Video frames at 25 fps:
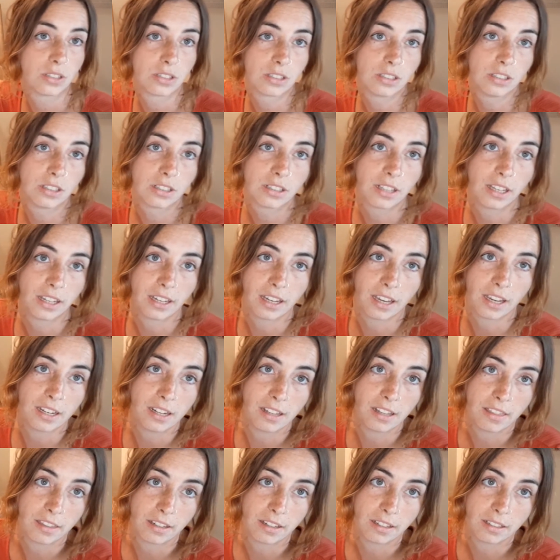to look like
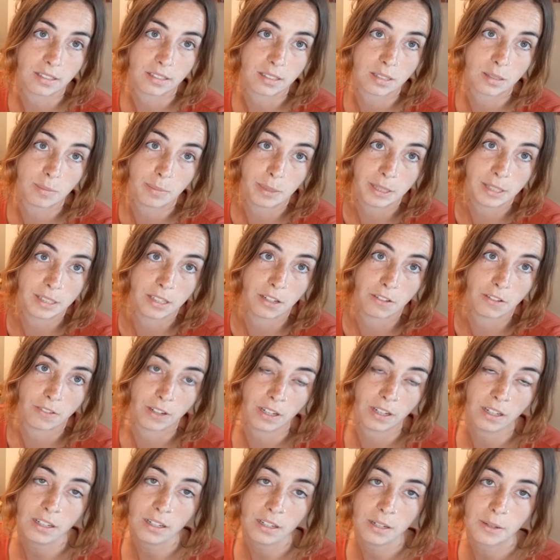anything
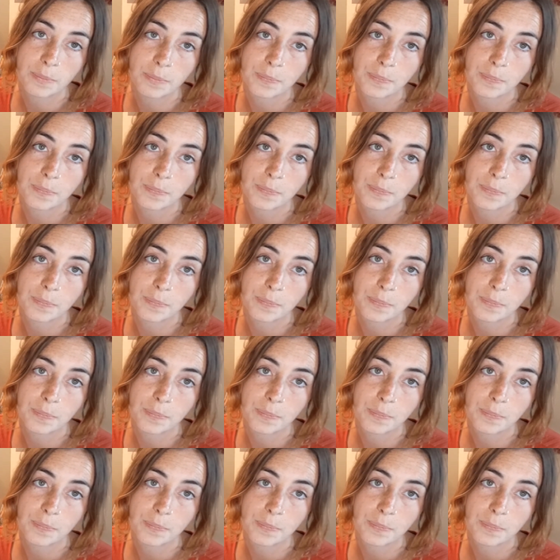specific.